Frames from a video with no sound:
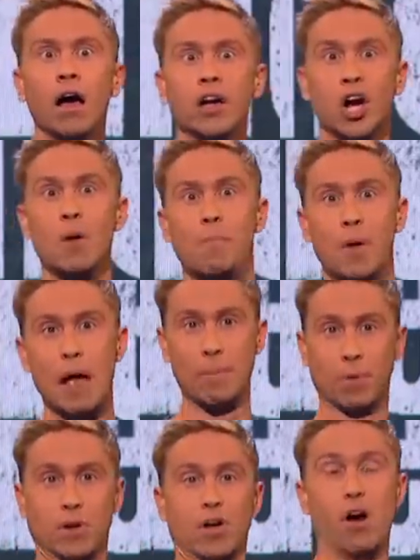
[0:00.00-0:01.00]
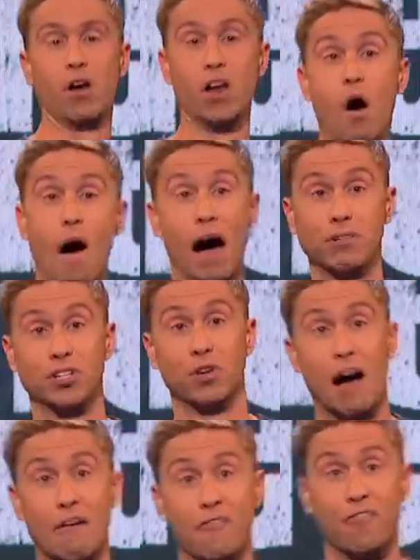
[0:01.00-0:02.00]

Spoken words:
You people don't know how to have